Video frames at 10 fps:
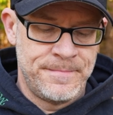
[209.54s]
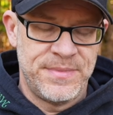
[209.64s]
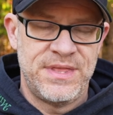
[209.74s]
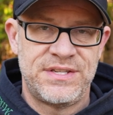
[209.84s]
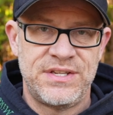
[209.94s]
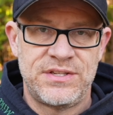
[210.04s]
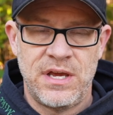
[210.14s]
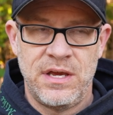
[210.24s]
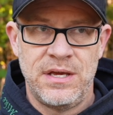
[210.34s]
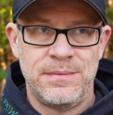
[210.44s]
this is
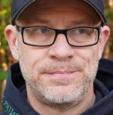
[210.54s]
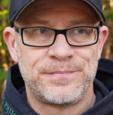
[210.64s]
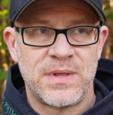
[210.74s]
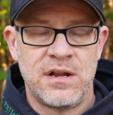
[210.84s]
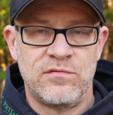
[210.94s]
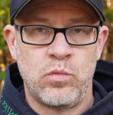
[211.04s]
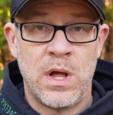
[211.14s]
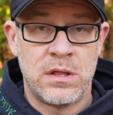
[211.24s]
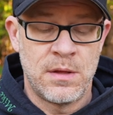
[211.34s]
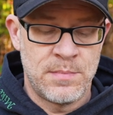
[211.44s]
a kind of
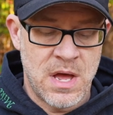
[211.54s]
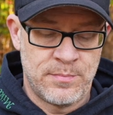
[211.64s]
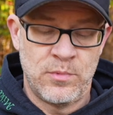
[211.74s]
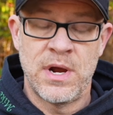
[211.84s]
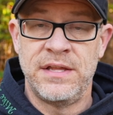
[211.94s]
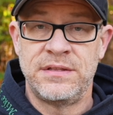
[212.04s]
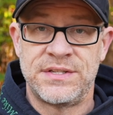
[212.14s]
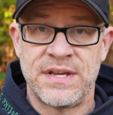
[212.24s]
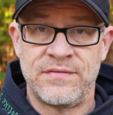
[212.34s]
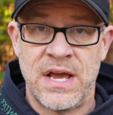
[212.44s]
welcome upgrade, the
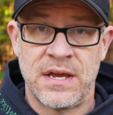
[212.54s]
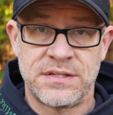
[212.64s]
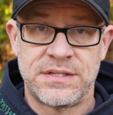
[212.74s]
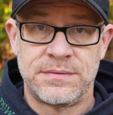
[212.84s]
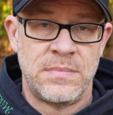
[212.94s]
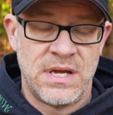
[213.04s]
7X.